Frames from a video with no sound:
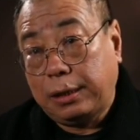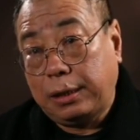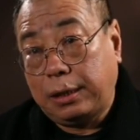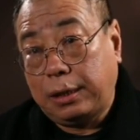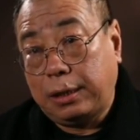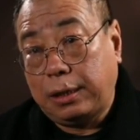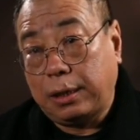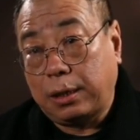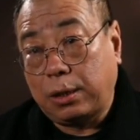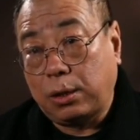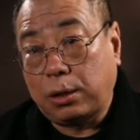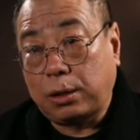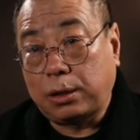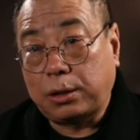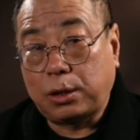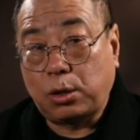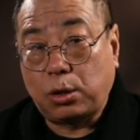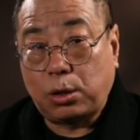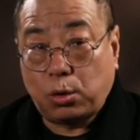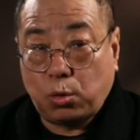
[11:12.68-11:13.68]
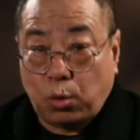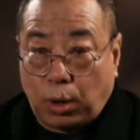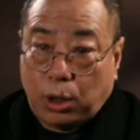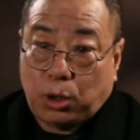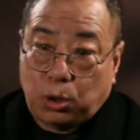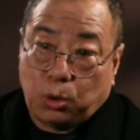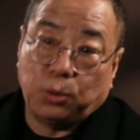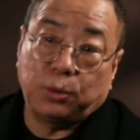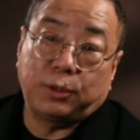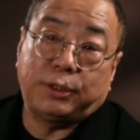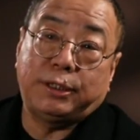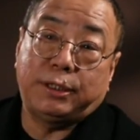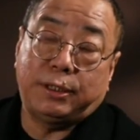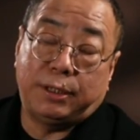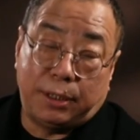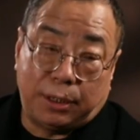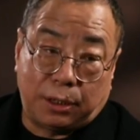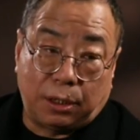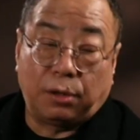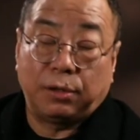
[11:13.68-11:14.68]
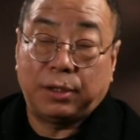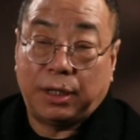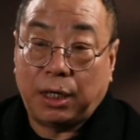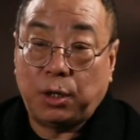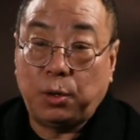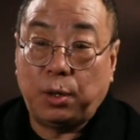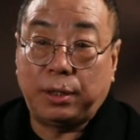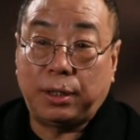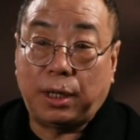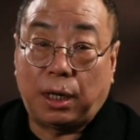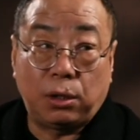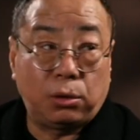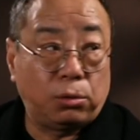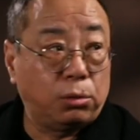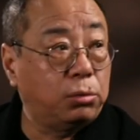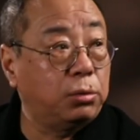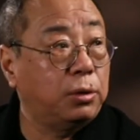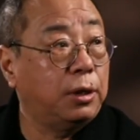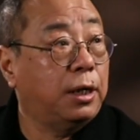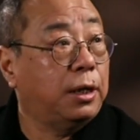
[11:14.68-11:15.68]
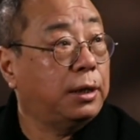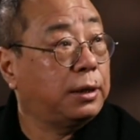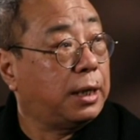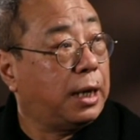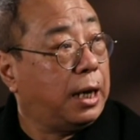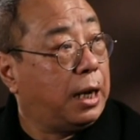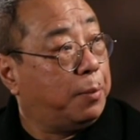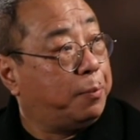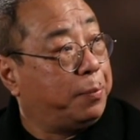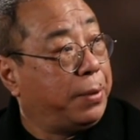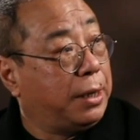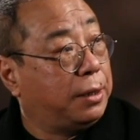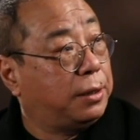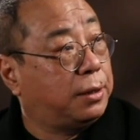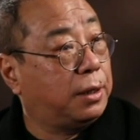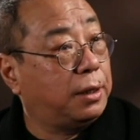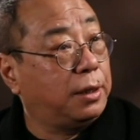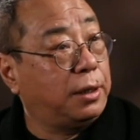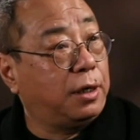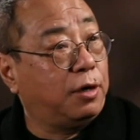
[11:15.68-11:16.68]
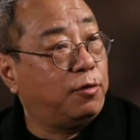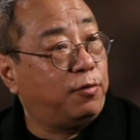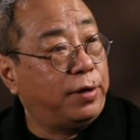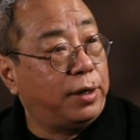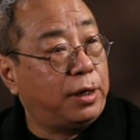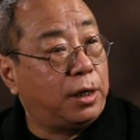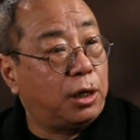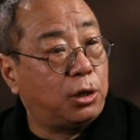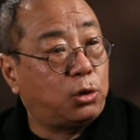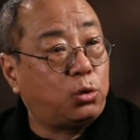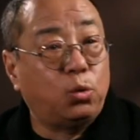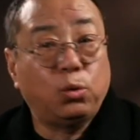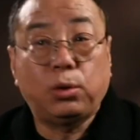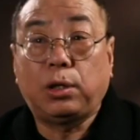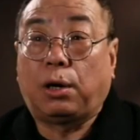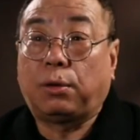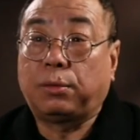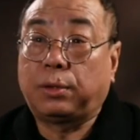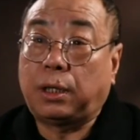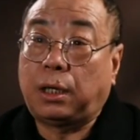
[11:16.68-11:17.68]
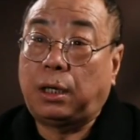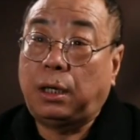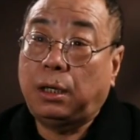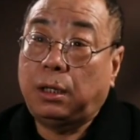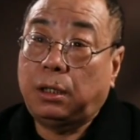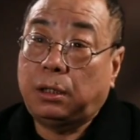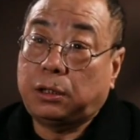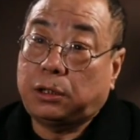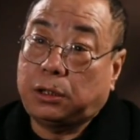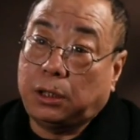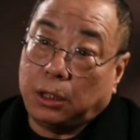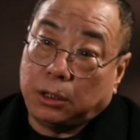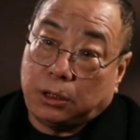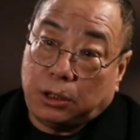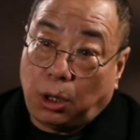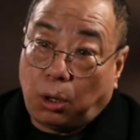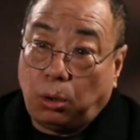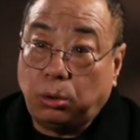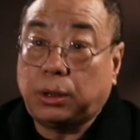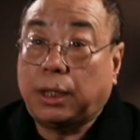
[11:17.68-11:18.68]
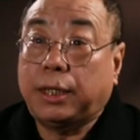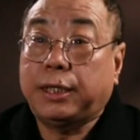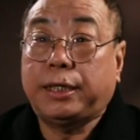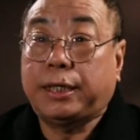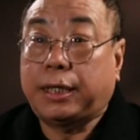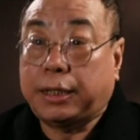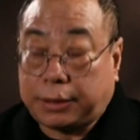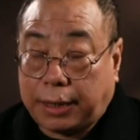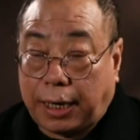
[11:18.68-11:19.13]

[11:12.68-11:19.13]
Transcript: the number of people going to theaters is limited. Movie theaters are a place for social gatherings rather than others.